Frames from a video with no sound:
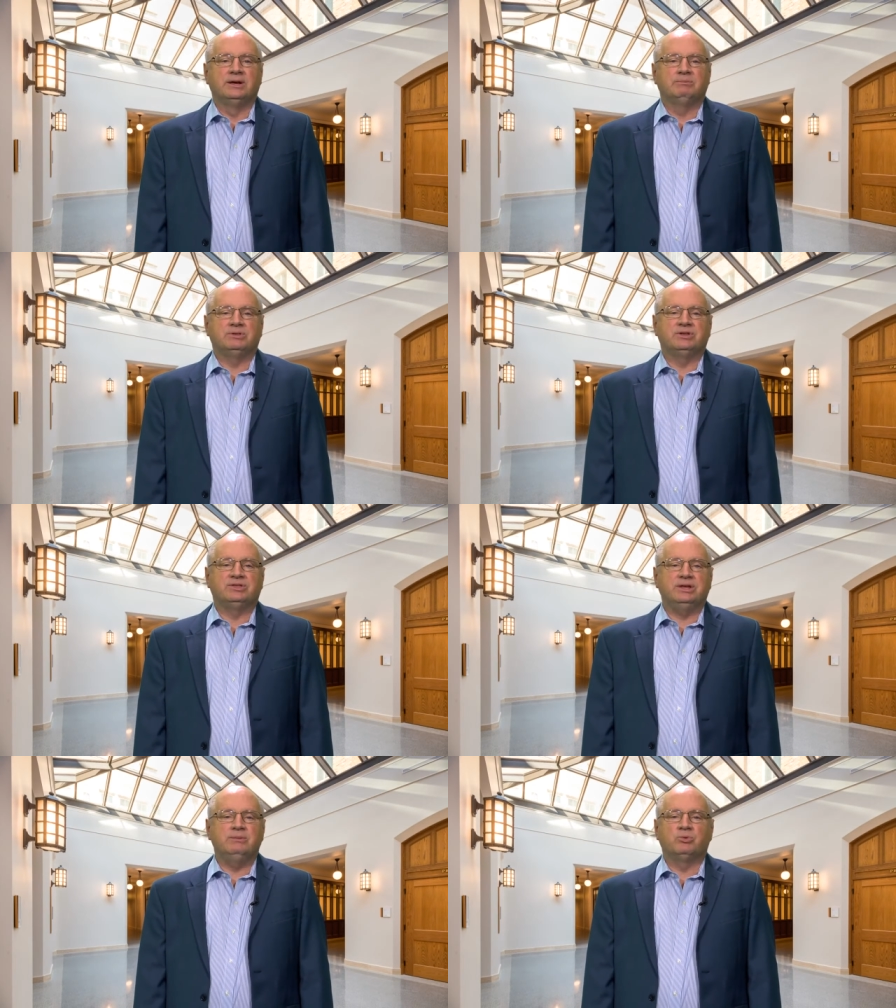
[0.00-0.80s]
but the
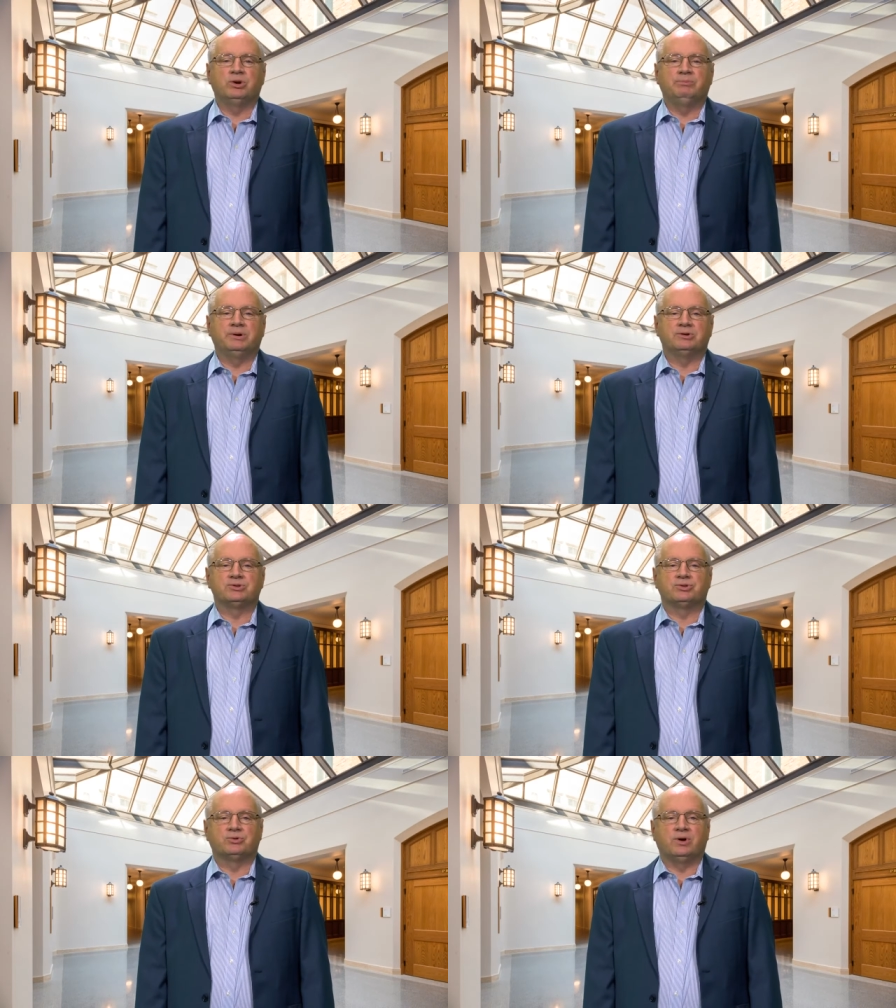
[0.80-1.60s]
theme reappears
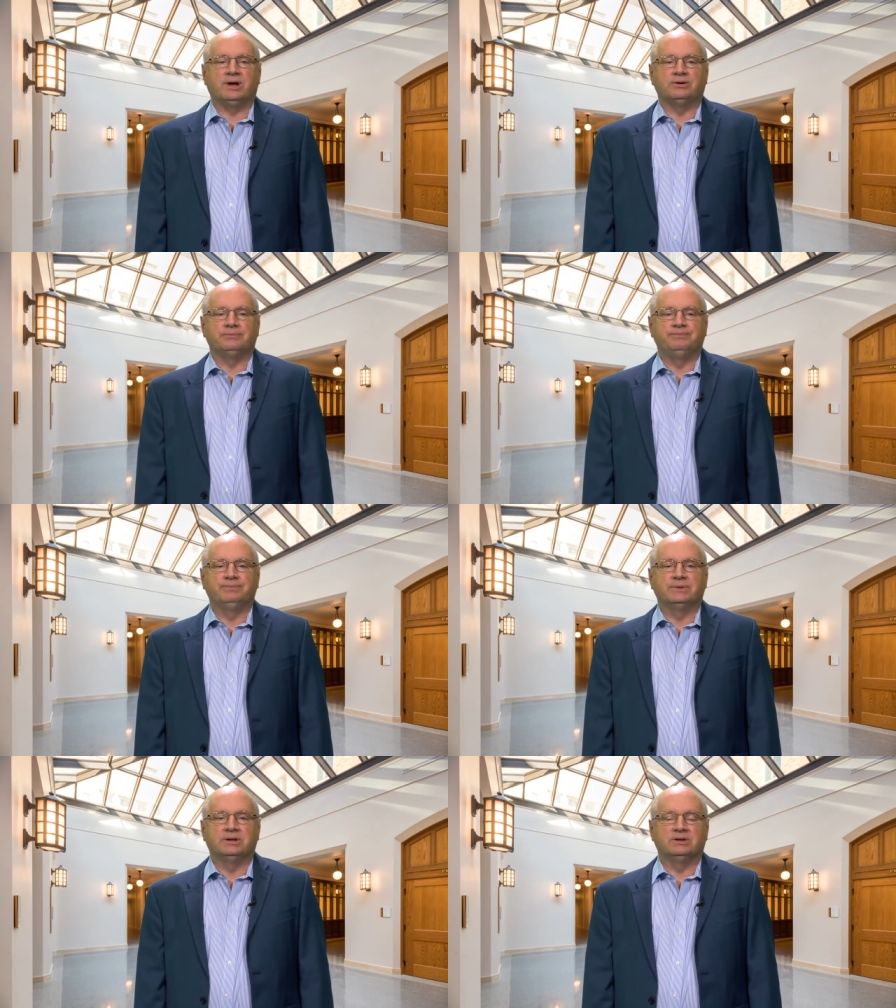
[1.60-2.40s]
throughout
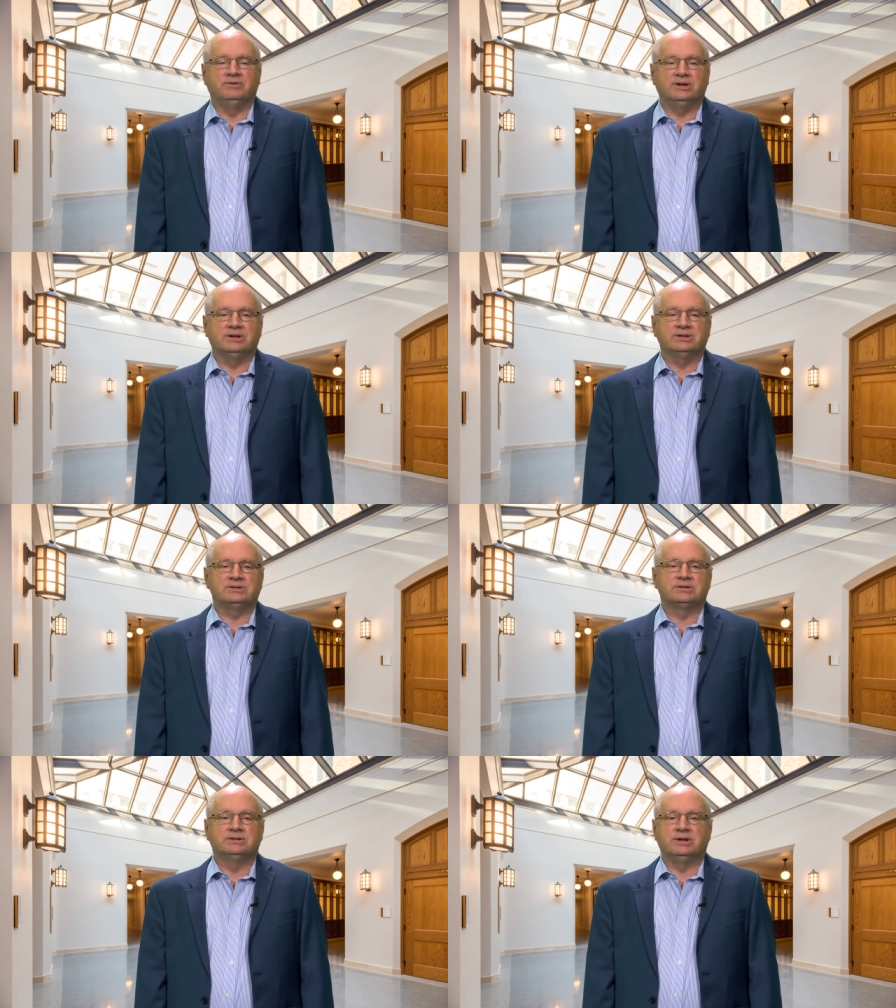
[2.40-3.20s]
in
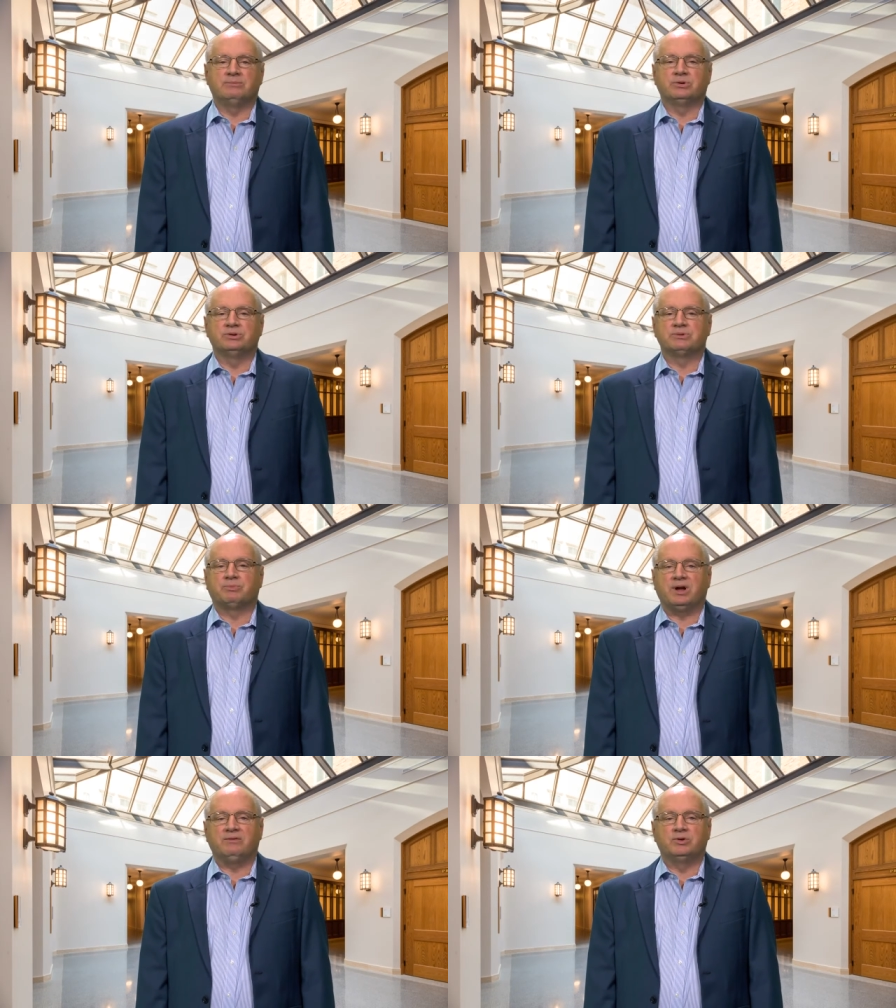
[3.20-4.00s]
Leviticus, Numbers,
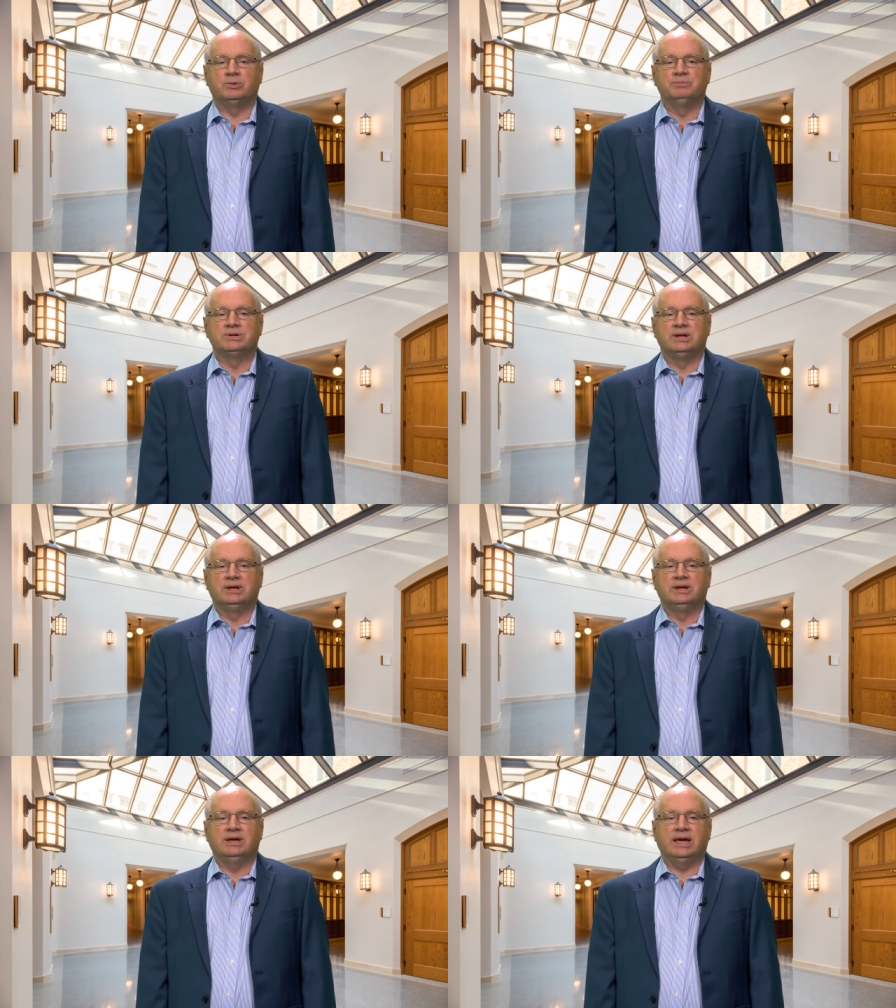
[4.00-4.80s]
Proverbs,
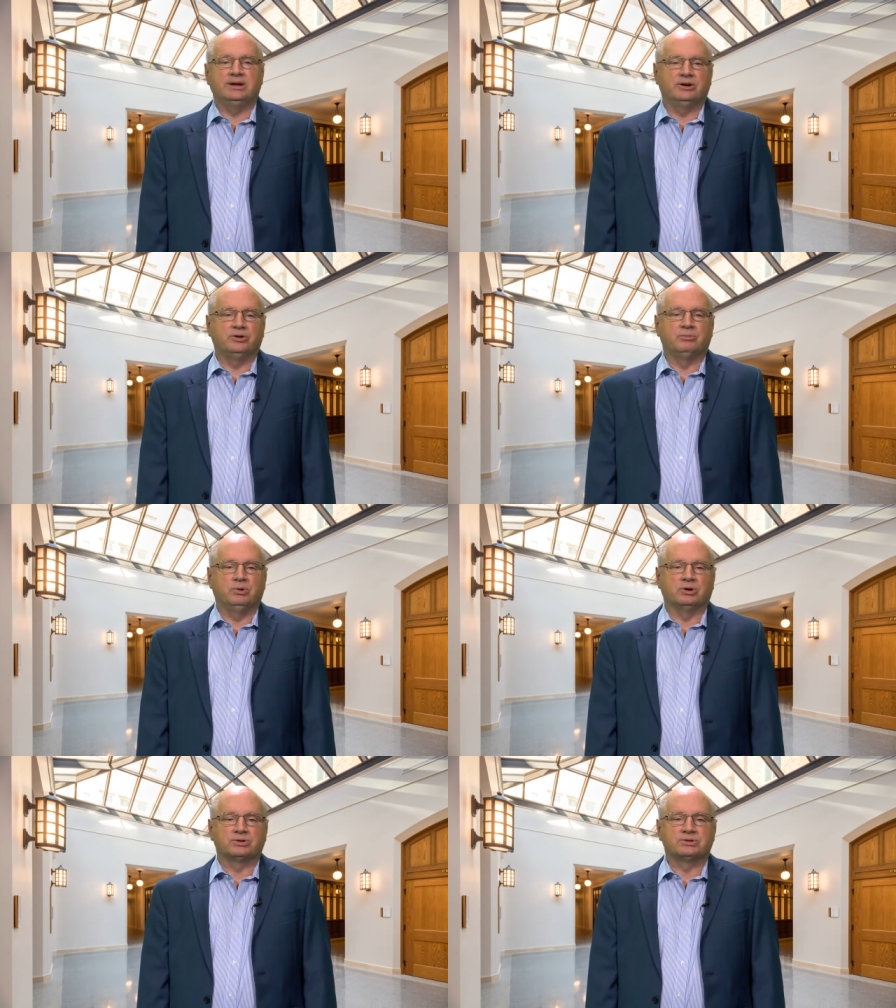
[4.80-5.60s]
and in other
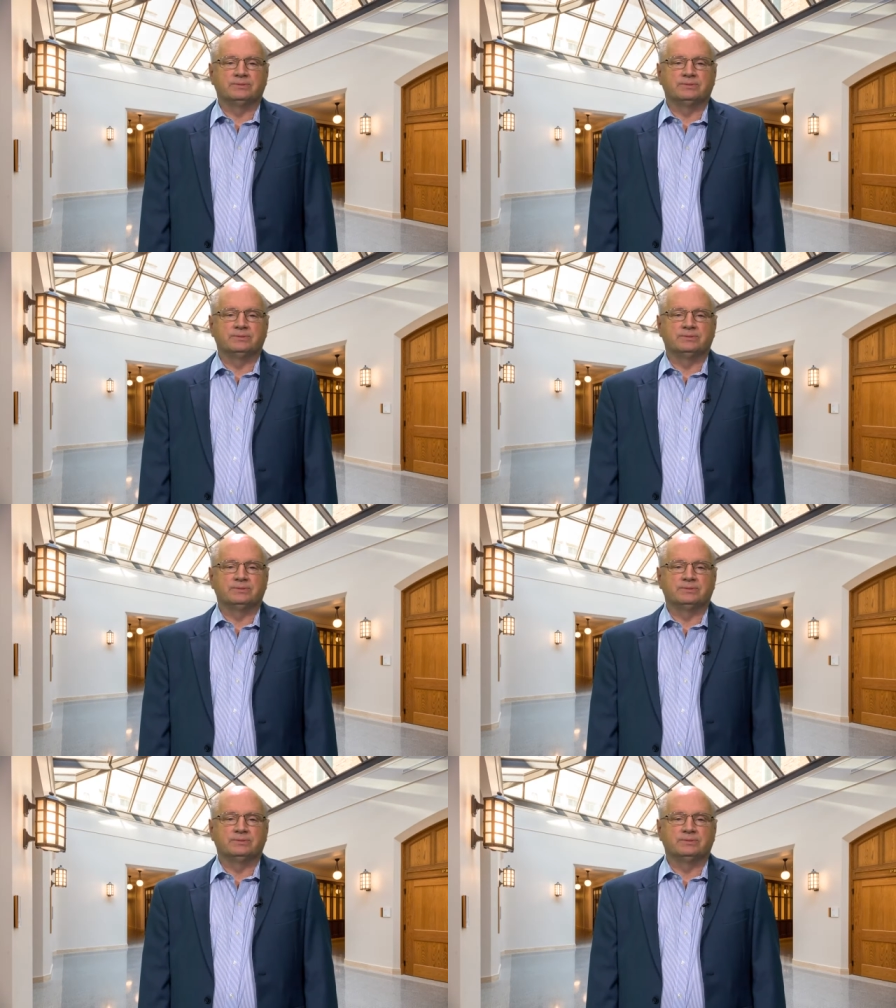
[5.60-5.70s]
books.